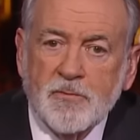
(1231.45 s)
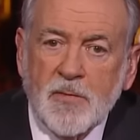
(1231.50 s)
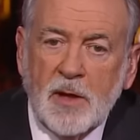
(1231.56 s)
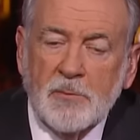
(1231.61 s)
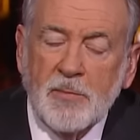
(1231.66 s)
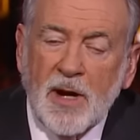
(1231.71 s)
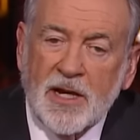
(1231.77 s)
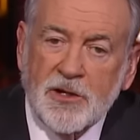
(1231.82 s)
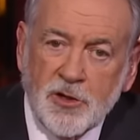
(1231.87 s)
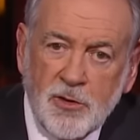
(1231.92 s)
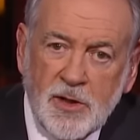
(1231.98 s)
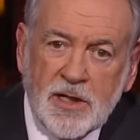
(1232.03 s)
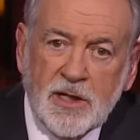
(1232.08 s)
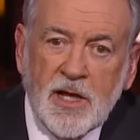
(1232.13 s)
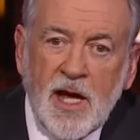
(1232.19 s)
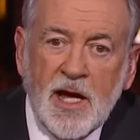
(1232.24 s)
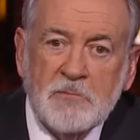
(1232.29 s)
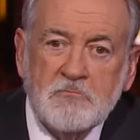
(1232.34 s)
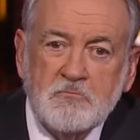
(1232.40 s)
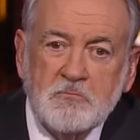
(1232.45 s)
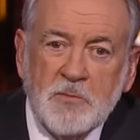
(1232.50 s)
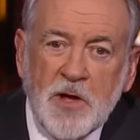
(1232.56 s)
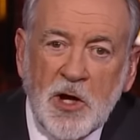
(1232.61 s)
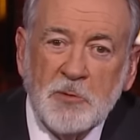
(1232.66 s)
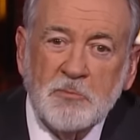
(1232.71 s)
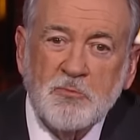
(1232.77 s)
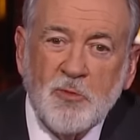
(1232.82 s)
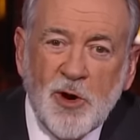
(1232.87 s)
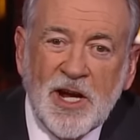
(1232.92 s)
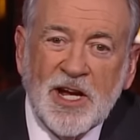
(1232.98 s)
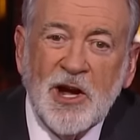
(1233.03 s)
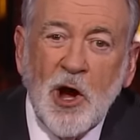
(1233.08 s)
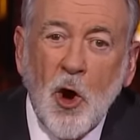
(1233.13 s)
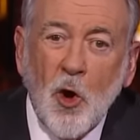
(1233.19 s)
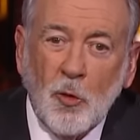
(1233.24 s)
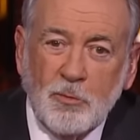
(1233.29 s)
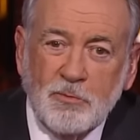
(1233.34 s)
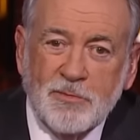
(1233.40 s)
And by doing that, help bring
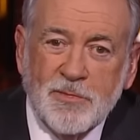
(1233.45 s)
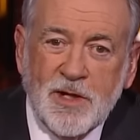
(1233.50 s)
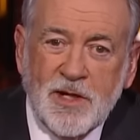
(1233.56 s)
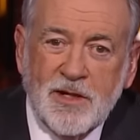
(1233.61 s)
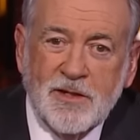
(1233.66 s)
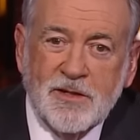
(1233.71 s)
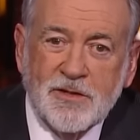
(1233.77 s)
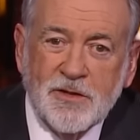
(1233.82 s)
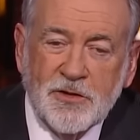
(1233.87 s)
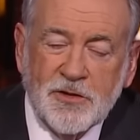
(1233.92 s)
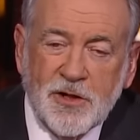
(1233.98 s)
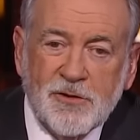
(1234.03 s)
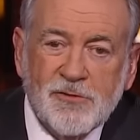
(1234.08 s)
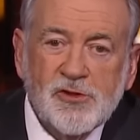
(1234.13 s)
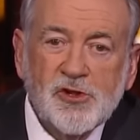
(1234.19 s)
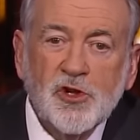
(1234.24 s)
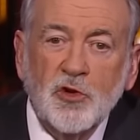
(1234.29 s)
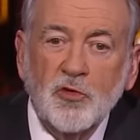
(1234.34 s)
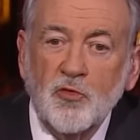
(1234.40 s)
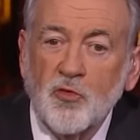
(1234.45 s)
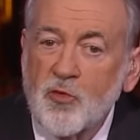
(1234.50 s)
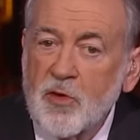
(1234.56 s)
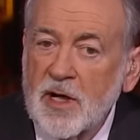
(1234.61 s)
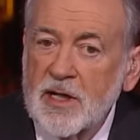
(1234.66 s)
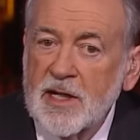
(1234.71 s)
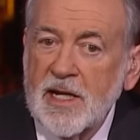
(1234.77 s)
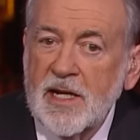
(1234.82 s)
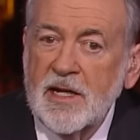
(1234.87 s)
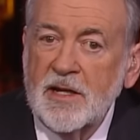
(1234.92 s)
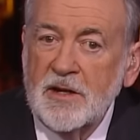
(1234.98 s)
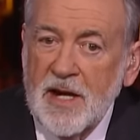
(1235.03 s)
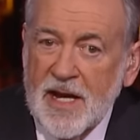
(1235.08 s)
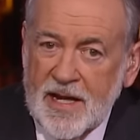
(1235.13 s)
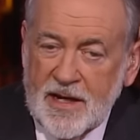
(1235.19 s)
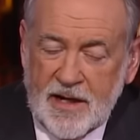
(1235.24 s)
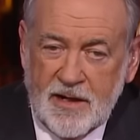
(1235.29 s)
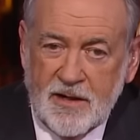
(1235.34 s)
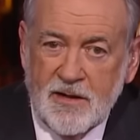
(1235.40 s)
hope to those who really
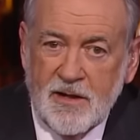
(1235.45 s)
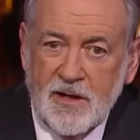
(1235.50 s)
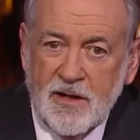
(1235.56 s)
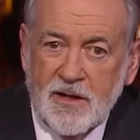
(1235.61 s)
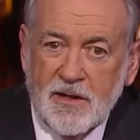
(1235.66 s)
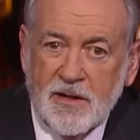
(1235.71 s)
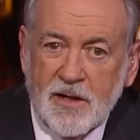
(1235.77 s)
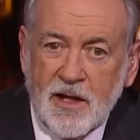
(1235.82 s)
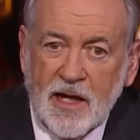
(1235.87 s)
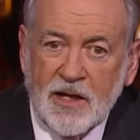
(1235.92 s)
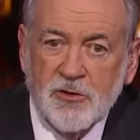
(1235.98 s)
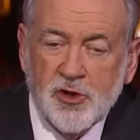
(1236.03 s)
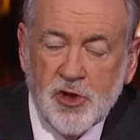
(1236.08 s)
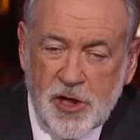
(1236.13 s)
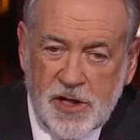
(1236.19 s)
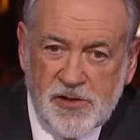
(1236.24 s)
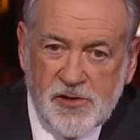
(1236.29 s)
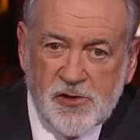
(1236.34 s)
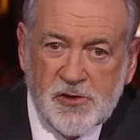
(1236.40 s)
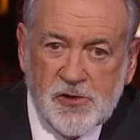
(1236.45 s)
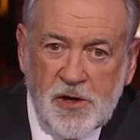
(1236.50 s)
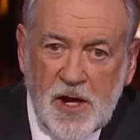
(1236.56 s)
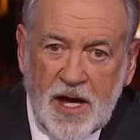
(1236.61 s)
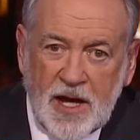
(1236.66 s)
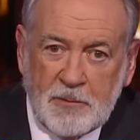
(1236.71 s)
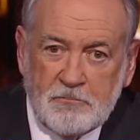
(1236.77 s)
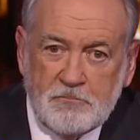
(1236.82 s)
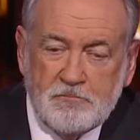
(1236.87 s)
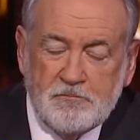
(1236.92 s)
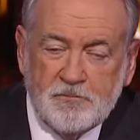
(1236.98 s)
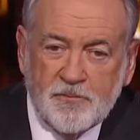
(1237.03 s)
need it in Jesus' name.